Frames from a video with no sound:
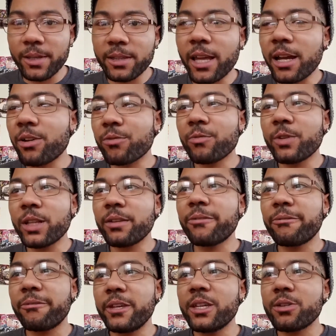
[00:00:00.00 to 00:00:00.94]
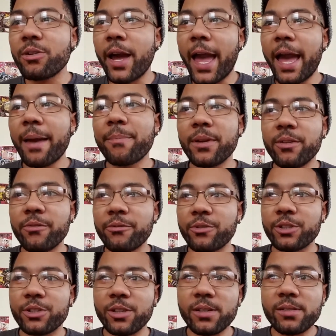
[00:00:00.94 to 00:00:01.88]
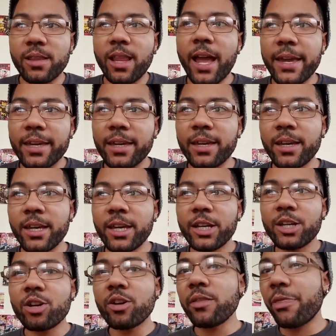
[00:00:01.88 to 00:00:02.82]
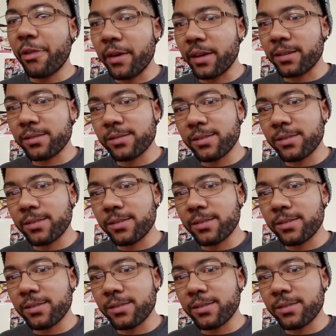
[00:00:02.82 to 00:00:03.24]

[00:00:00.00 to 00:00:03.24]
They don't really feel happy for just, like, good things.